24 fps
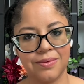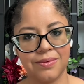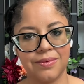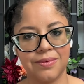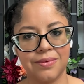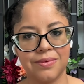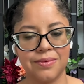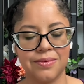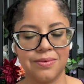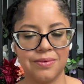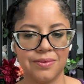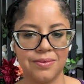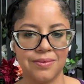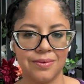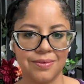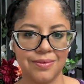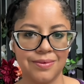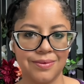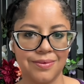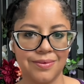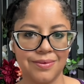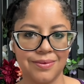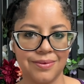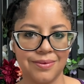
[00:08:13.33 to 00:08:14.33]

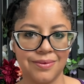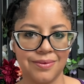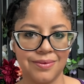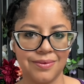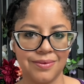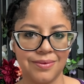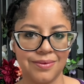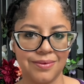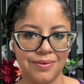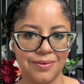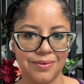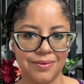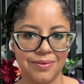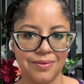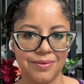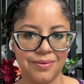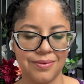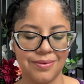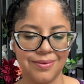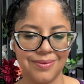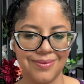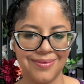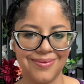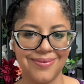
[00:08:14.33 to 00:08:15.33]

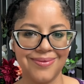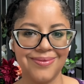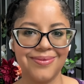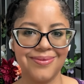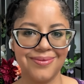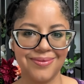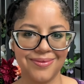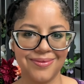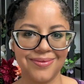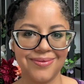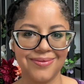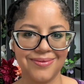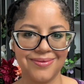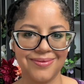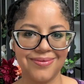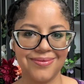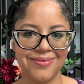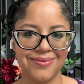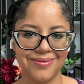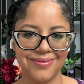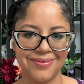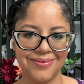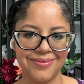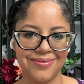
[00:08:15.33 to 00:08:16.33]

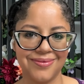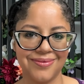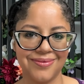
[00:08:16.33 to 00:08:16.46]
(silent)